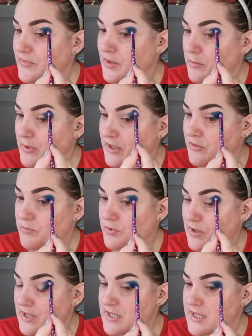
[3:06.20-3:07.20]
So I'm kind of
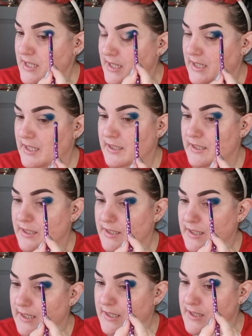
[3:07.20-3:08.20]
pressing it
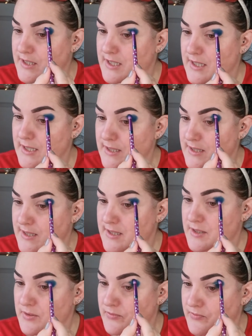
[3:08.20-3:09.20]
at the
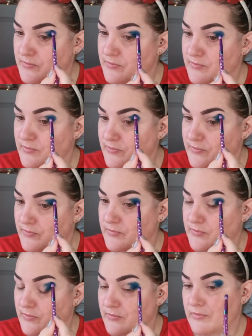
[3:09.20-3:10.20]
edges
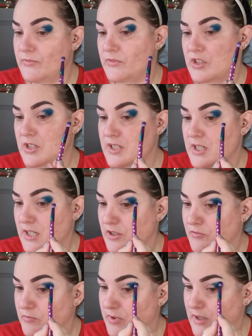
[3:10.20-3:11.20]
and just kind
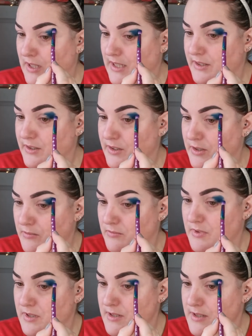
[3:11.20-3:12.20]
of blend
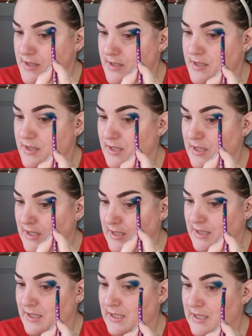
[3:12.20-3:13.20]
them
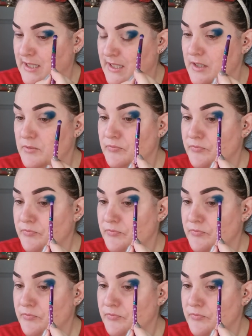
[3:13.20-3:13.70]
slightly.